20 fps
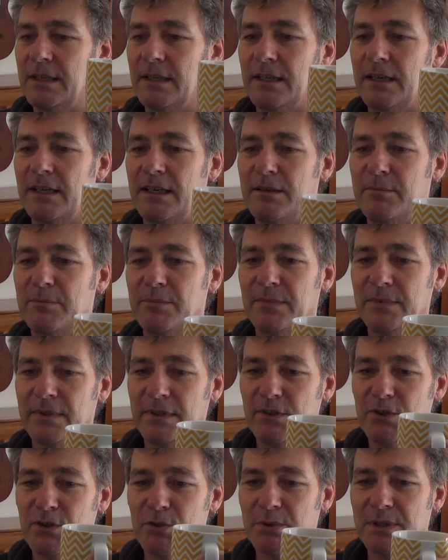Um,
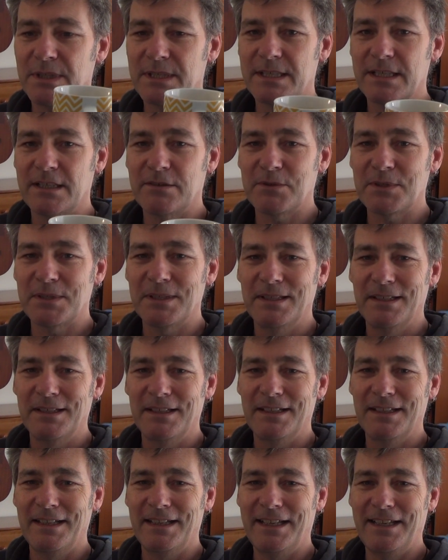enjoy yourselves
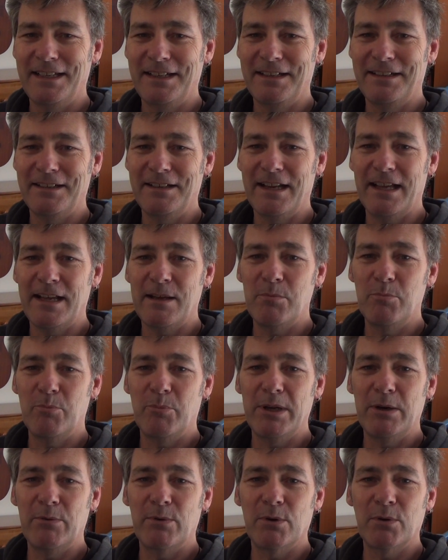and, and
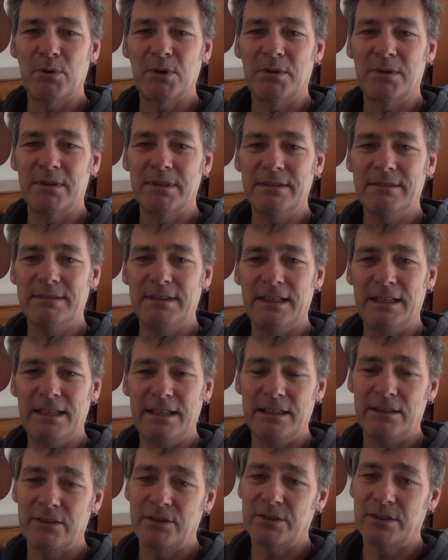be real kind.
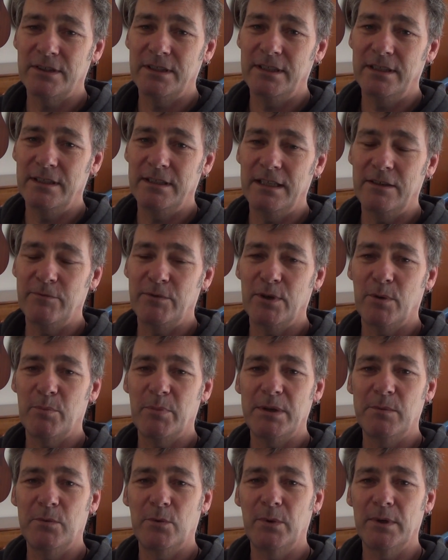And if you've got
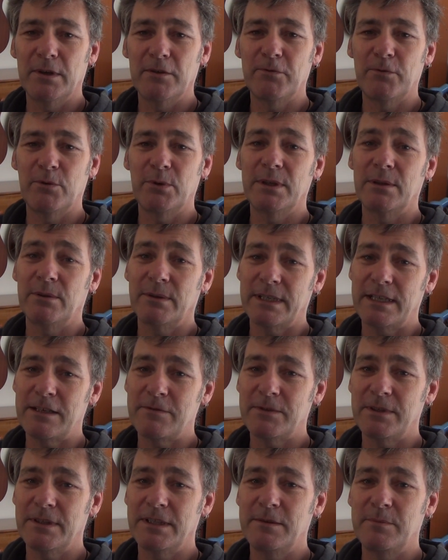people working for you, look
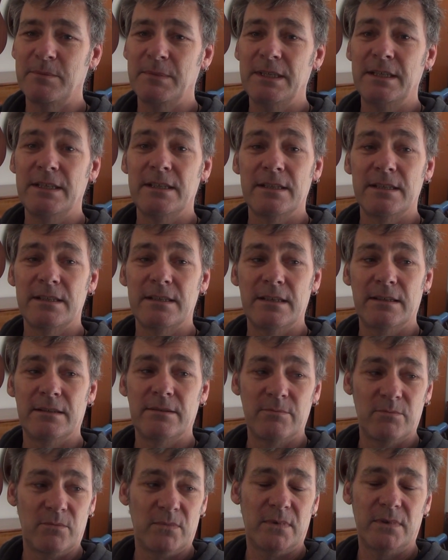after them.
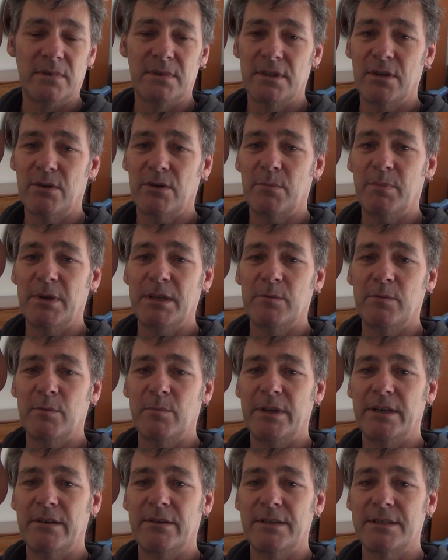A lot of people,
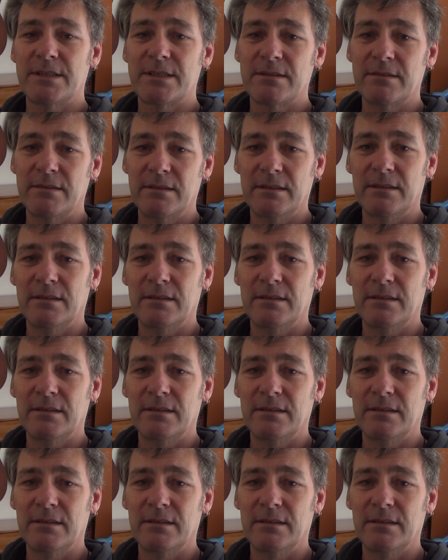parents,